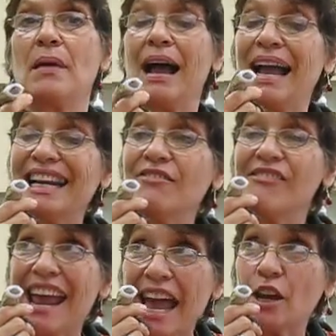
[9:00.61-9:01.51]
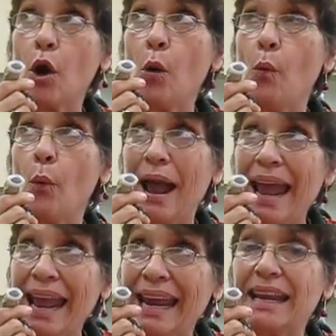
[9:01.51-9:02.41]
I ran
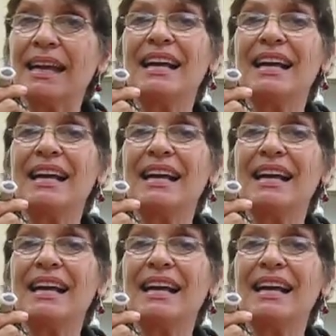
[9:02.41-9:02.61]
away.